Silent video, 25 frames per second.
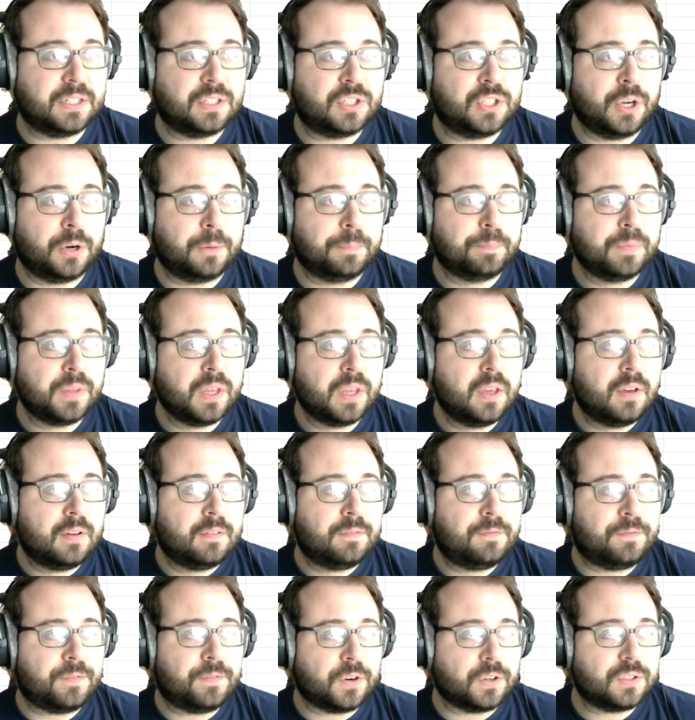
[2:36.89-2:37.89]
So
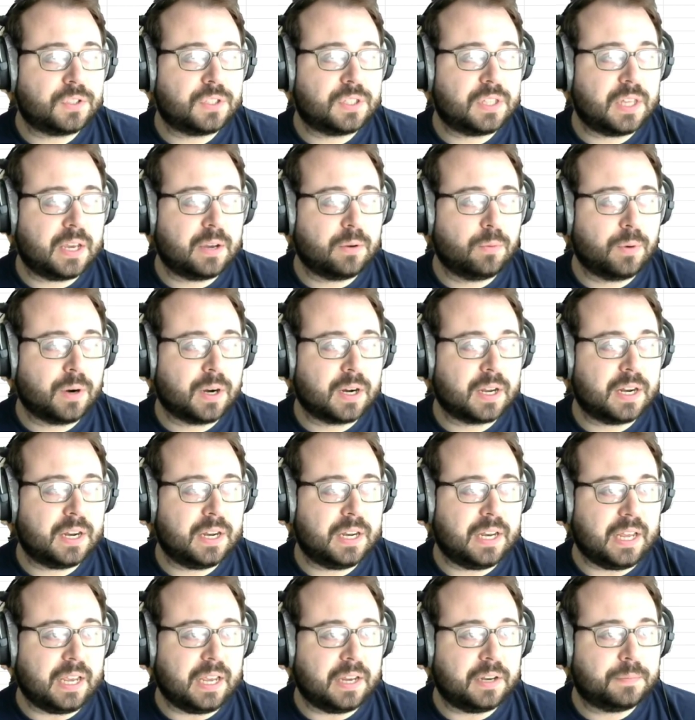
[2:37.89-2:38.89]
first thing we're going to
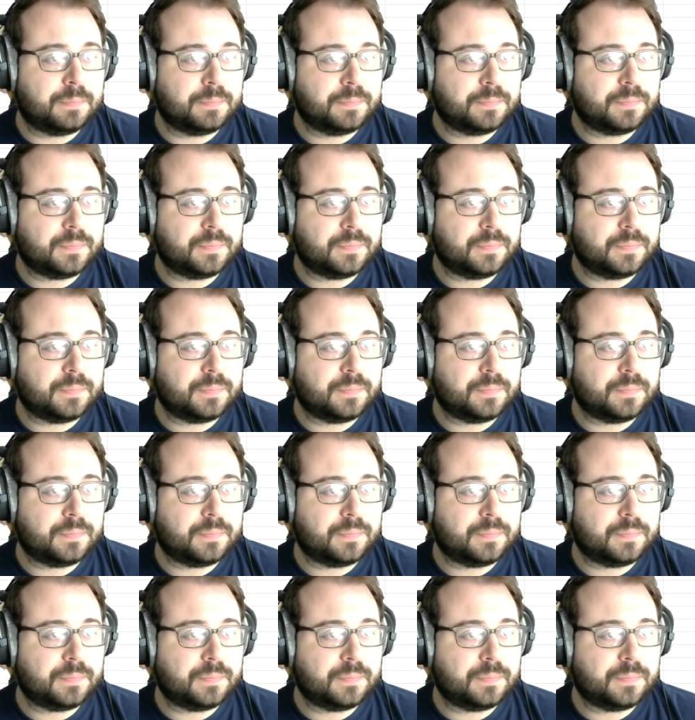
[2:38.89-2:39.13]
need